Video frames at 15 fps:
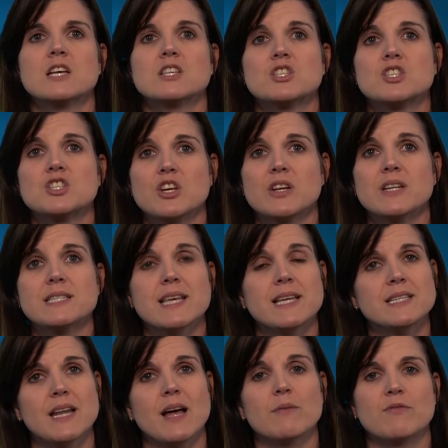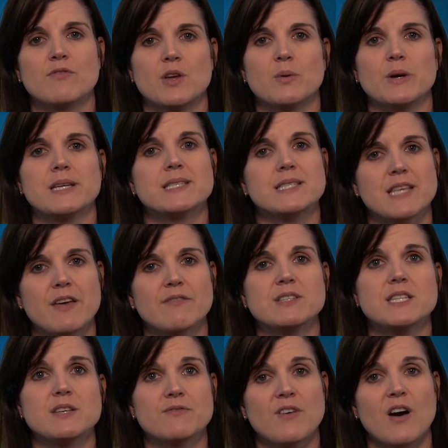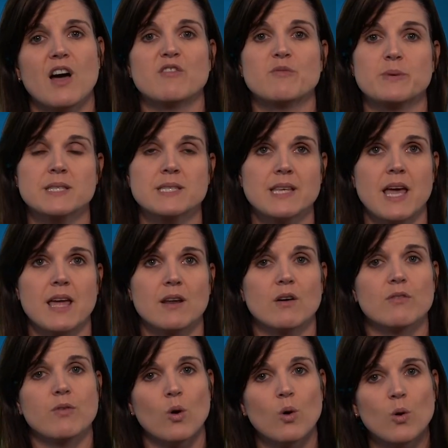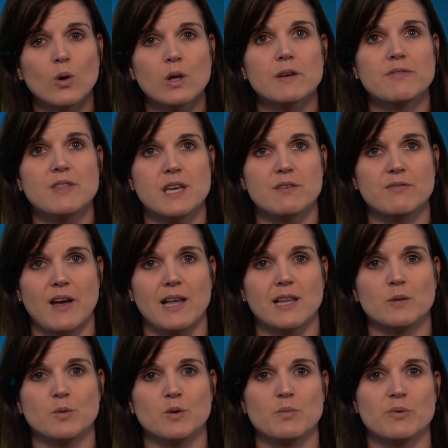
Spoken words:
Students ended up viewing 75% of all of the available